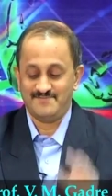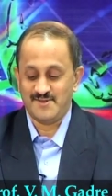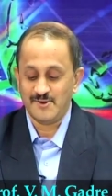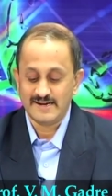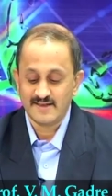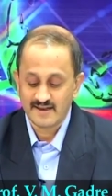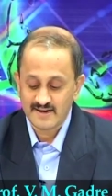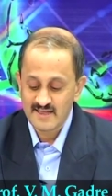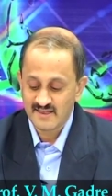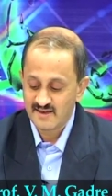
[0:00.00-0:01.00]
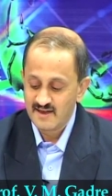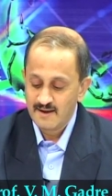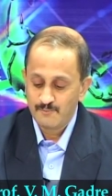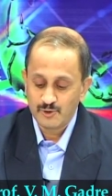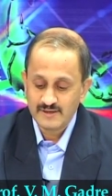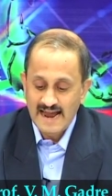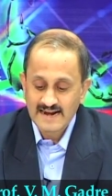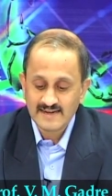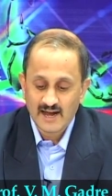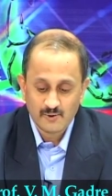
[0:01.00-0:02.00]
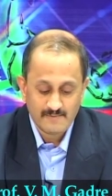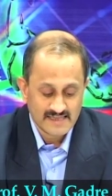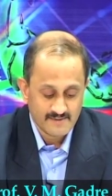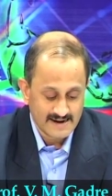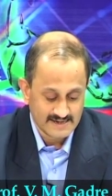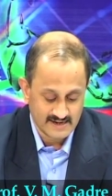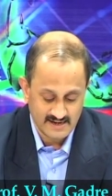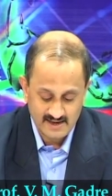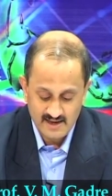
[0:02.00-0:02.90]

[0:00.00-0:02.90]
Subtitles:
So, let us at least put that down mathematically.